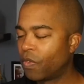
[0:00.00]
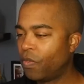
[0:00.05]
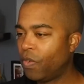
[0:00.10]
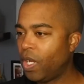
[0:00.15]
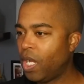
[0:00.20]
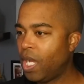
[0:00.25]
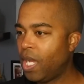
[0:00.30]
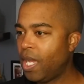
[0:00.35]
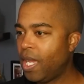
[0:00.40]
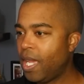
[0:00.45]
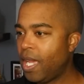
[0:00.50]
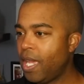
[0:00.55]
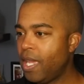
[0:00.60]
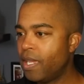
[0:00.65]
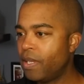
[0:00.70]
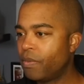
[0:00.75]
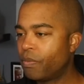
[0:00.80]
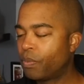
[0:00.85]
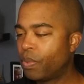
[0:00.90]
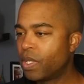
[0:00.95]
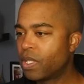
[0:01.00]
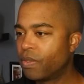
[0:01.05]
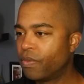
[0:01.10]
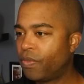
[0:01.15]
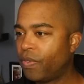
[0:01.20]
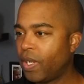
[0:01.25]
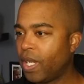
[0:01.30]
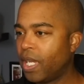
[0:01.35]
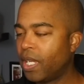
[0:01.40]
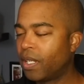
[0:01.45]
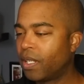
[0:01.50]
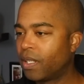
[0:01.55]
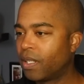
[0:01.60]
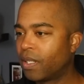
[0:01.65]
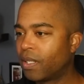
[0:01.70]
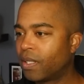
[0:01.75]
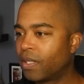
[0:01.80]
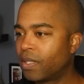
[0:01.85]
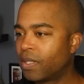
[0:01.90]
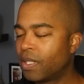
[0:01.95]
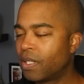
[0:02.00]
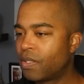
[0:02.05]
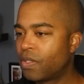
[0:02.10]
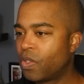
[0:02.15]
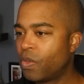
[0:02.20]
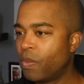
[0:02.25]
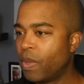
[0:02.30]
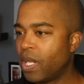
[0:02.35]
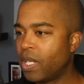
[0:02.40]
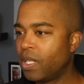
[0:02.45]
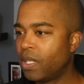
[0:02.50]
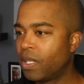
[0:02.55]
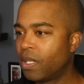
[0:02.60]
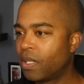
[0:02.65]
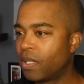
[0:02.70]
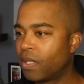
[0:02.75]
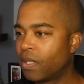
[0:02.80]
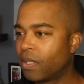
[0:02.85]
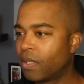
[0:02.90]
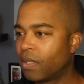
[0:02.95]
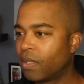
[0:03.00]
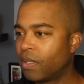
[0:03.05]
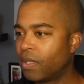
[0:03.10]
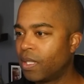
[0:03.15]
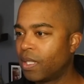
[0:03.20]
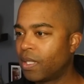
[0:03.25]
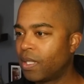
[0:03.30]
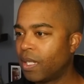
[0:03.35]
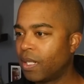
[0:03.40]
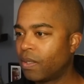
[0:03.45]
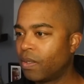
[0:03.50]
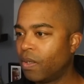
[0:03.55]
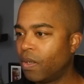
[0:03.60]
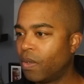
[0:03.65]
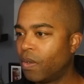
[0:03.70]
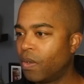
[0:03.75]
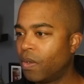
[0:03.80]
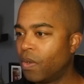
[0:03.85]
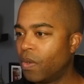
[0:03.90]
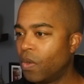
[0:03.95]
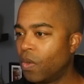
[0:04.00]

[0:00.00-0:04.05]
Fight! Prison fight! There's too many. You gotta go.